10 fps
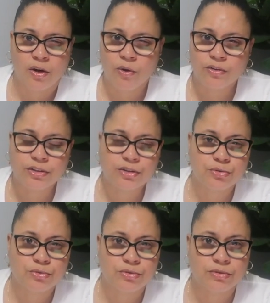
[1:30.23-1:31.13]
all the
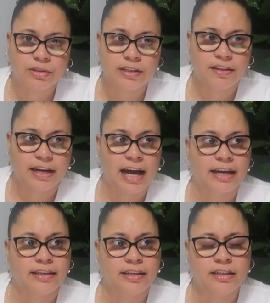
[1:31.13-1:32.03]
tools that
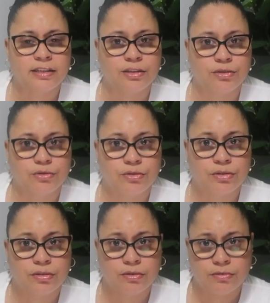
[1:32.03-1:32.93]
I need to
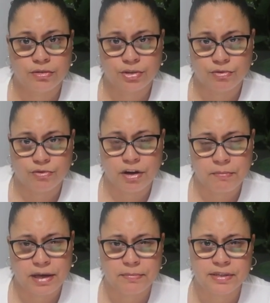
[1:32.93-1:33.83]

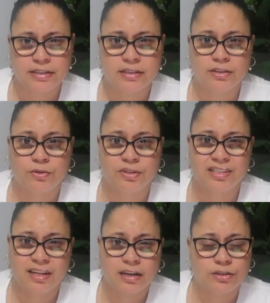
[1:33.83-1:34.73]
run my business, all
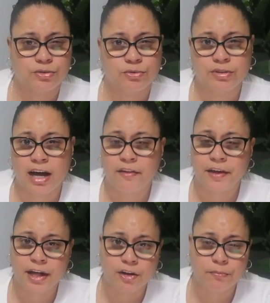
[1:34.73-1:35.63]
the tech tools, how
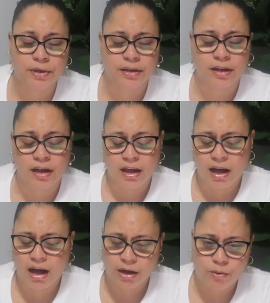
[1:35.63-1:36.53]
they help me,
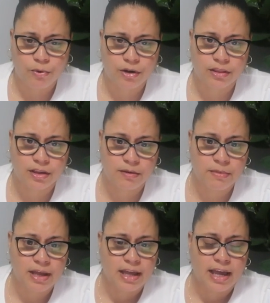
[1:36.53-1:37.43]
how I work
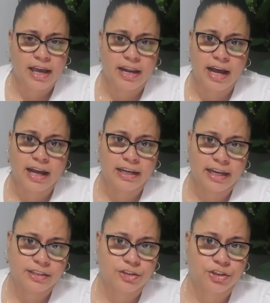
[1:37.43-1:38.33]
them, and I
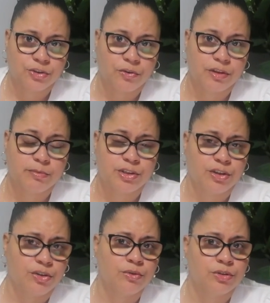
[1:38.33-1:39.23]
like to show them to
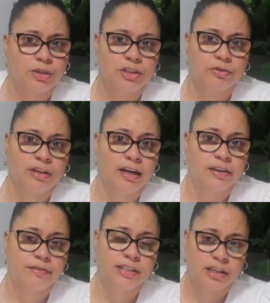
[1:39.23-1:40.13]
you. So I do a
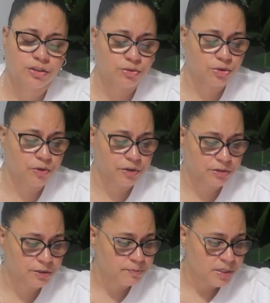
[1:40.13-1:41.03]
lot of tech
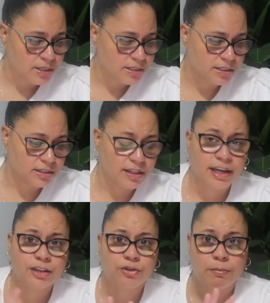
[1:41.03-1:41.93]
tutorials. So
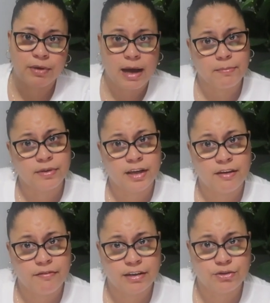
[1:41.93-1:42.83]
today, so I'm
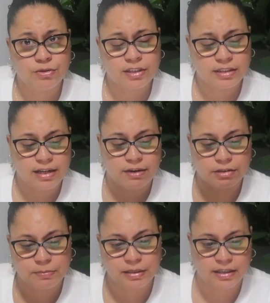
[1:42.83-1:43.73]
if I do look down,
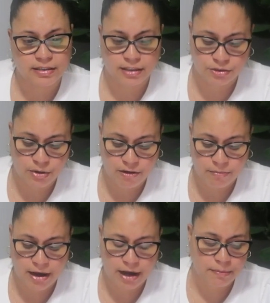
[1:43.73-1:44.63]
it's because I do have
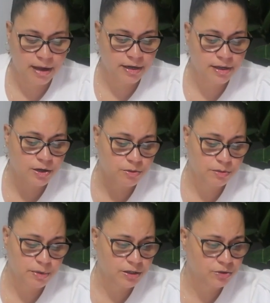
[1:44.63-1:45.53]
my iPad here
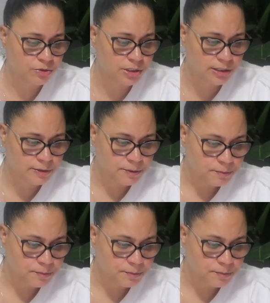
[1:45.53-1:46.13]
with my notes,